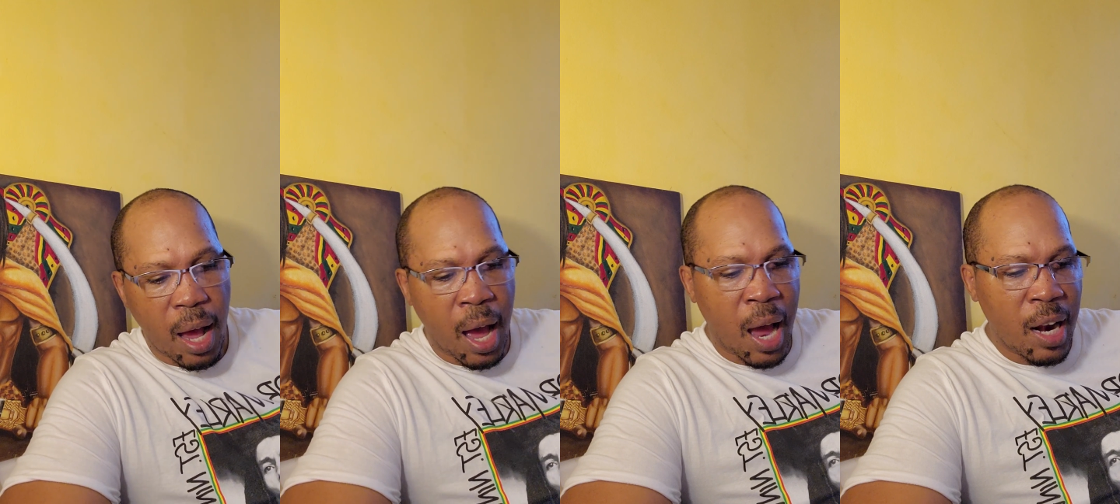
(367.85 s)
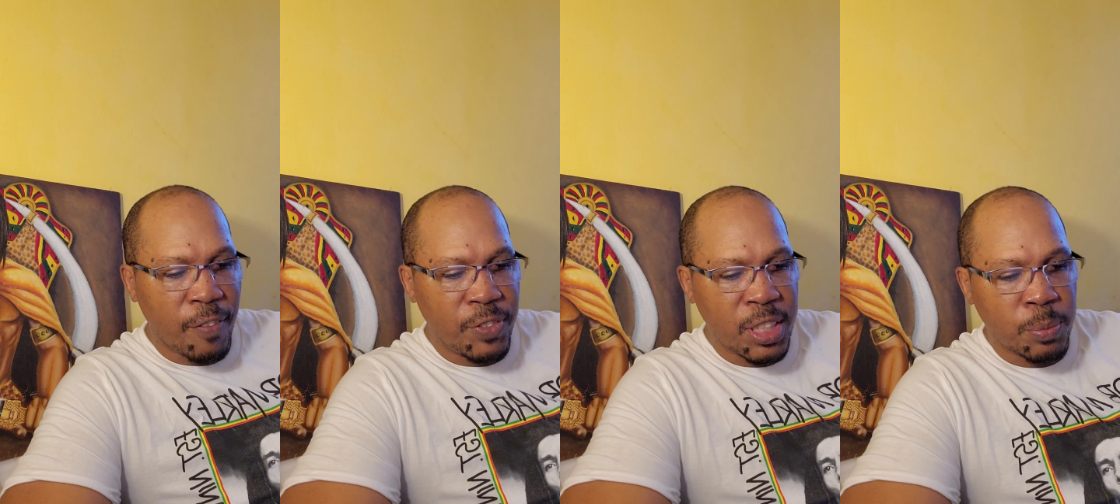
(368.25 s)
All
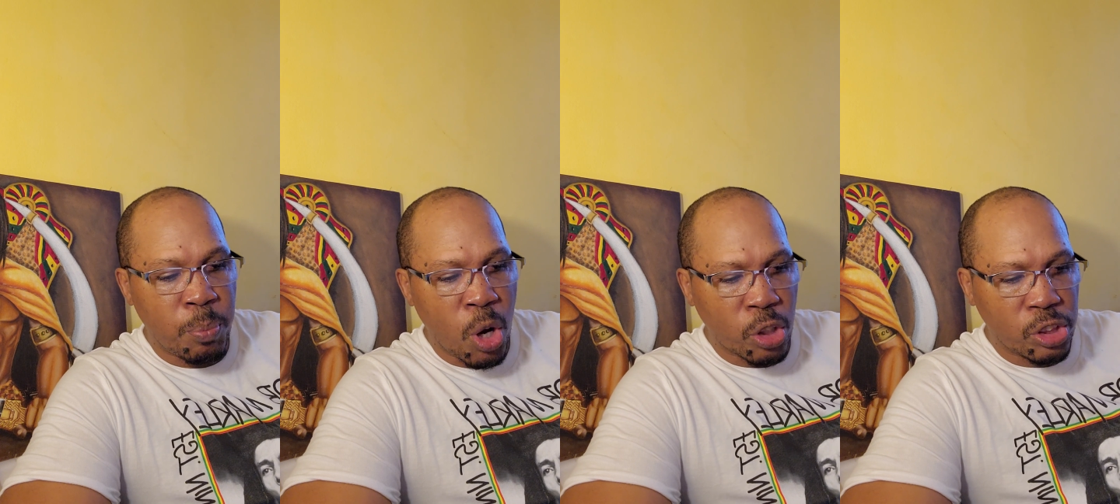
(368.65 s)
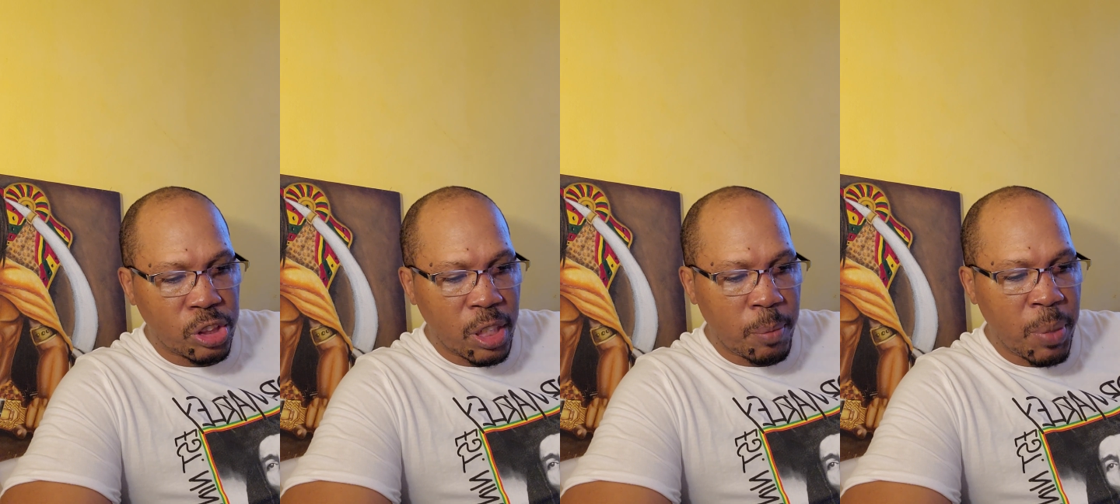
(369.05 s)
of this
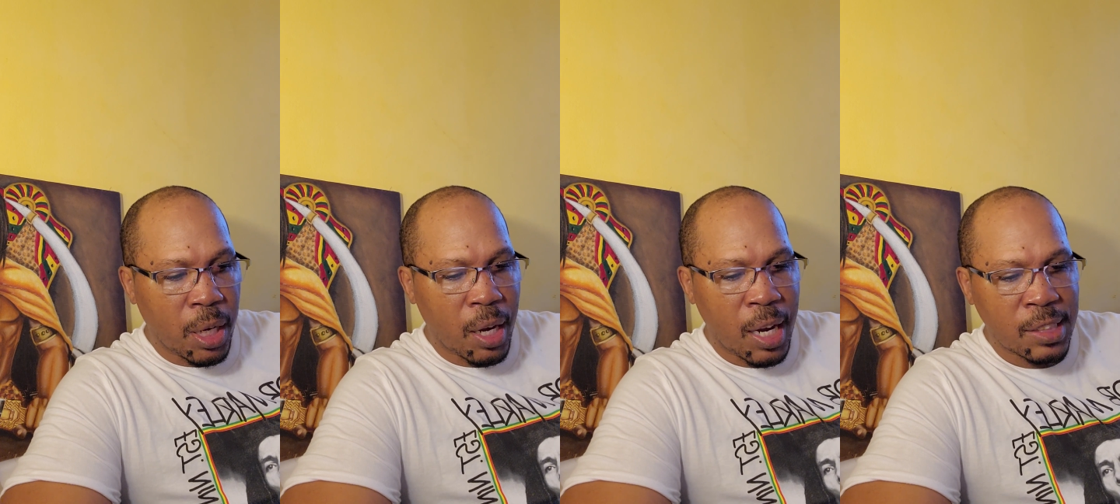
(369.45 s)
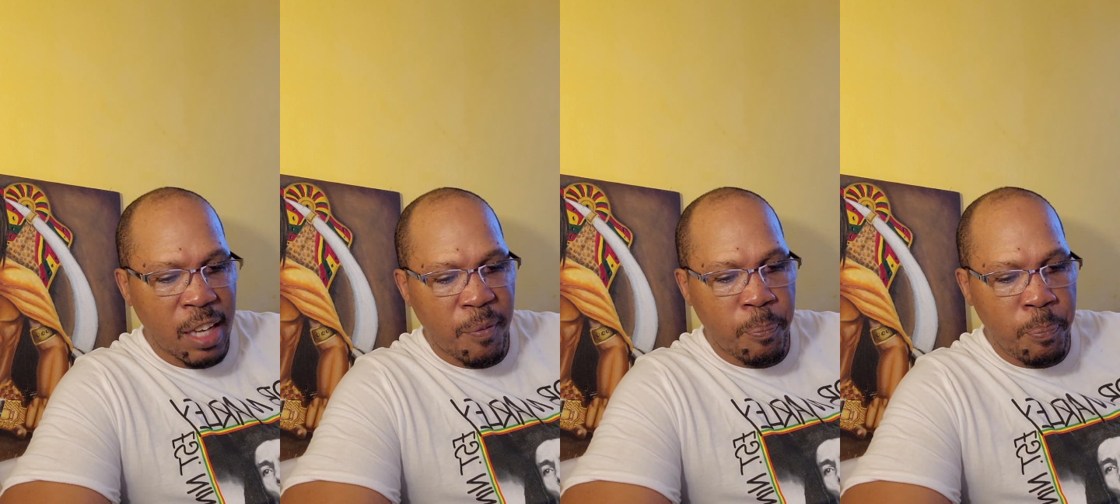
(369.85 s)
bloodshed
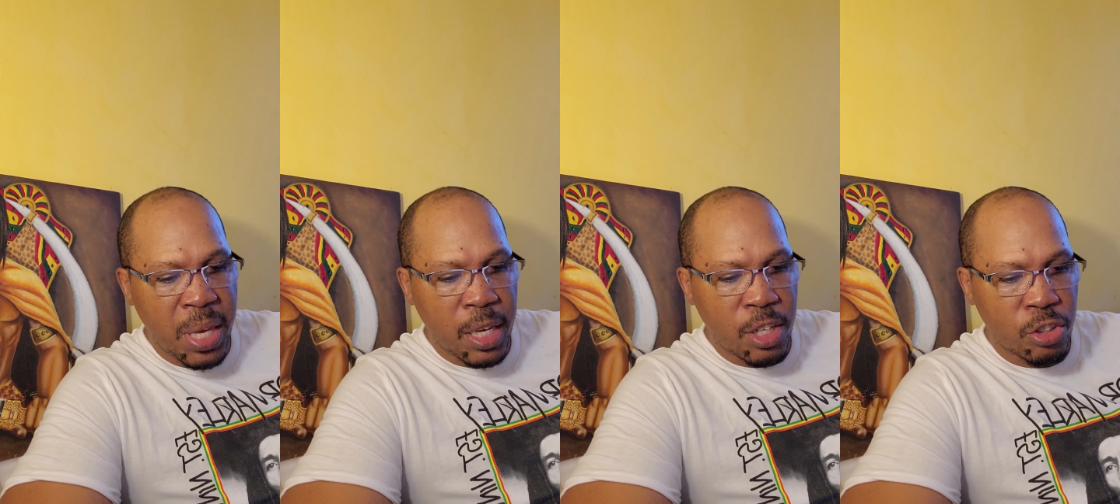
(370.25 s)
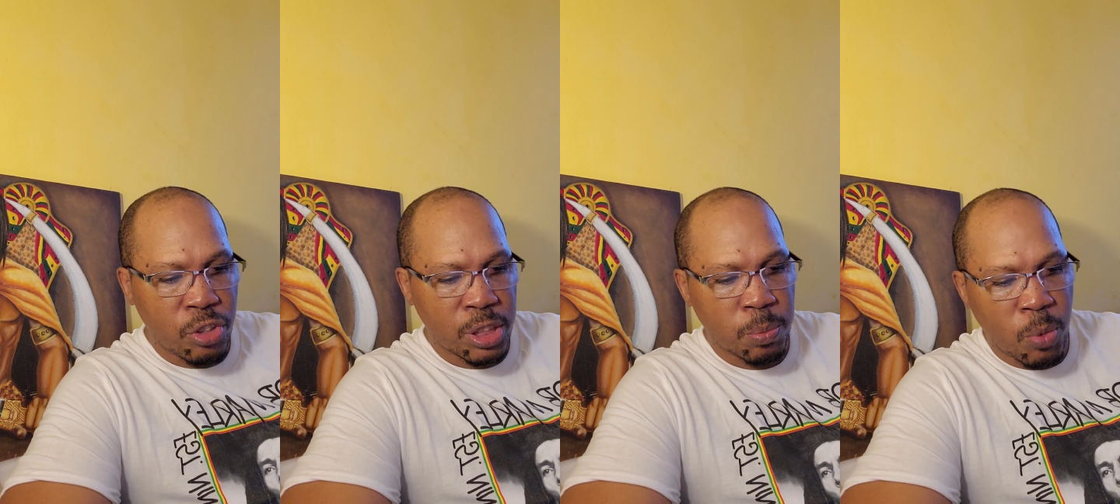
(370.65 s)
because of big
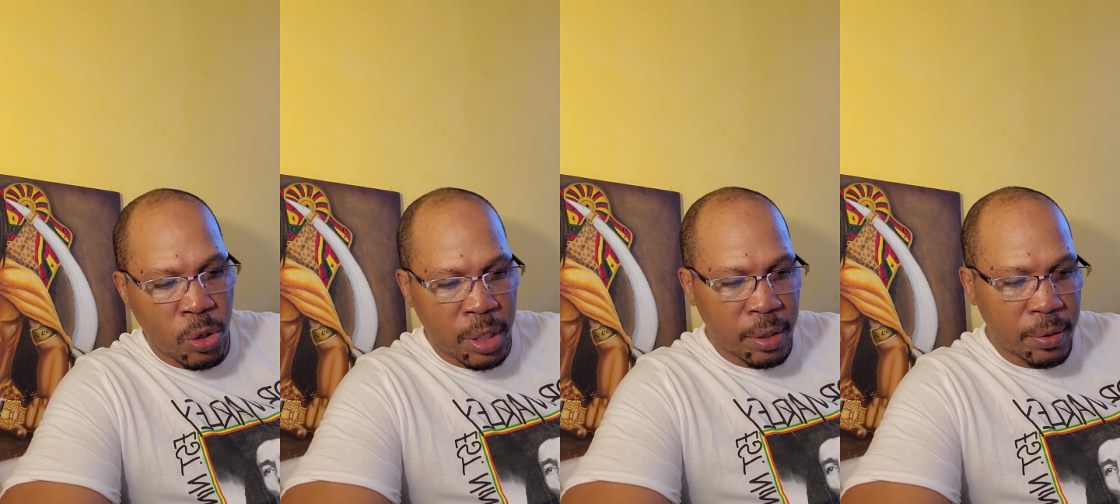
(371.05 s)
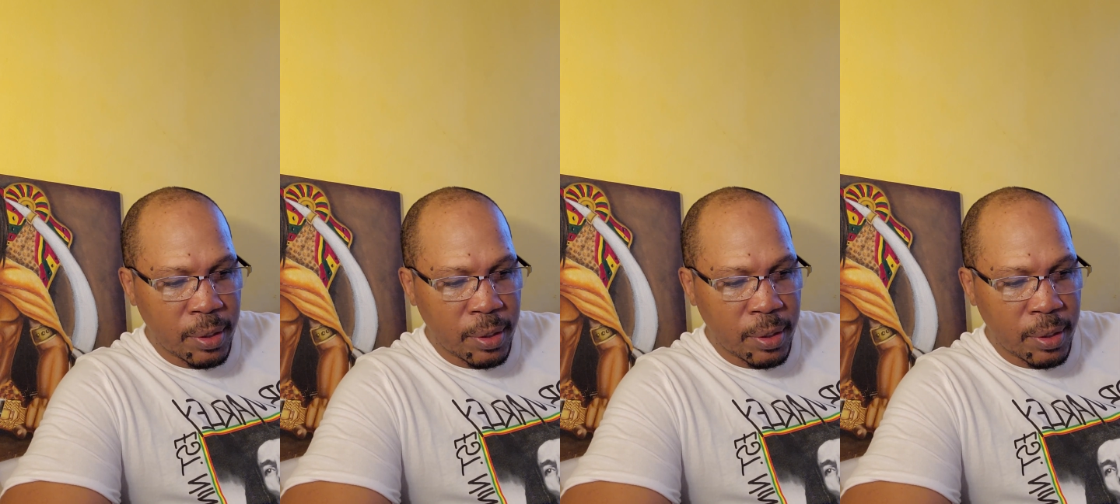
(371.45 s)
interest money.